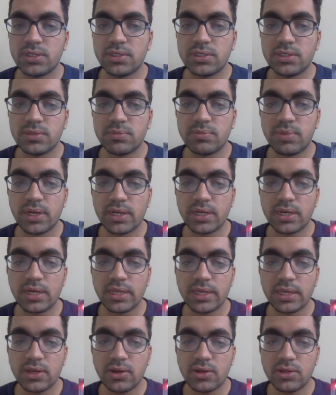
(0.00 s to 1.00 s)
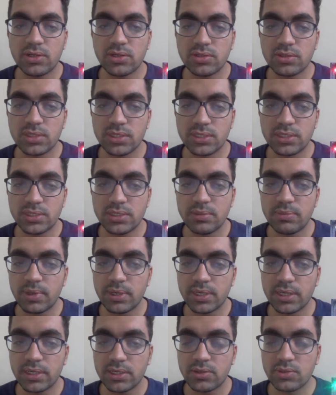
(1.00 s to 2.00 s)
by clicking onto this
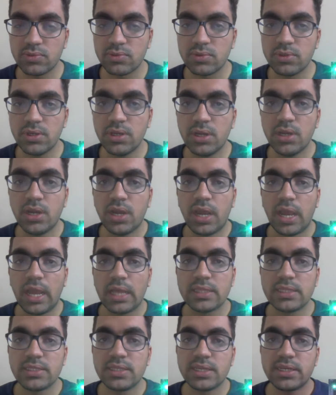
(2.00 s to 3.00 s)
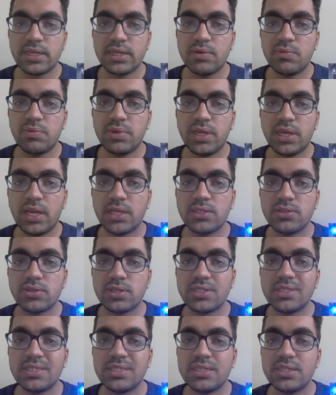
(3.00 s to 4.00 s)
debugging tool, and the second way, as you
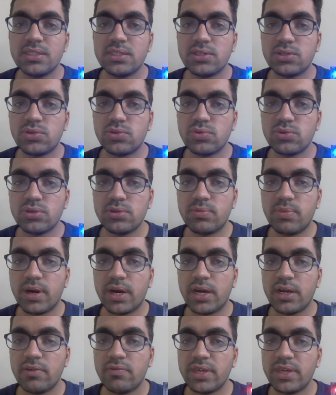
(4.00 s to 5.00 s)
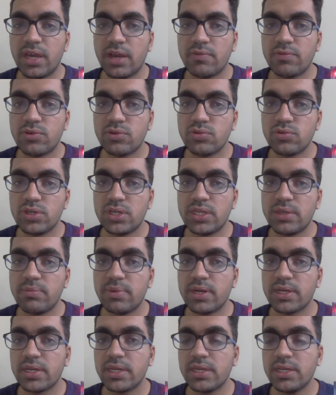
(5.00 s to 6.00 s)
can see in the toolbar, we have 2
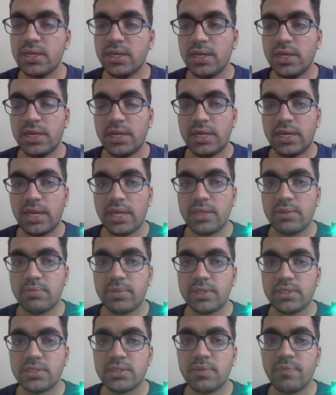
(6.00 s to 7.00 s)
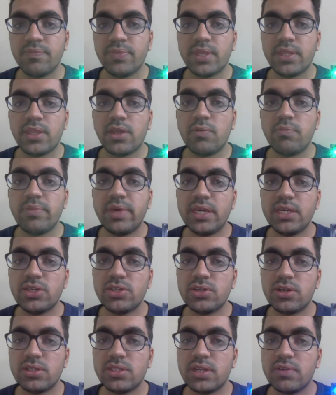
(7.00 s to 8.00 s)
debugging elements. Now make
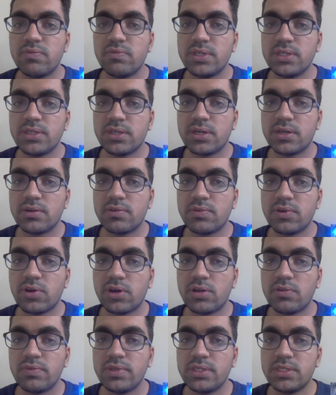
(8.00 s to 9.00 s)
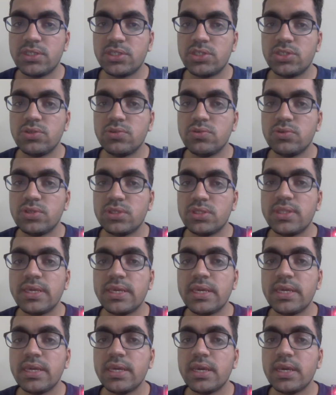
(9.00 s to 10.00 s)
sure that we always choose the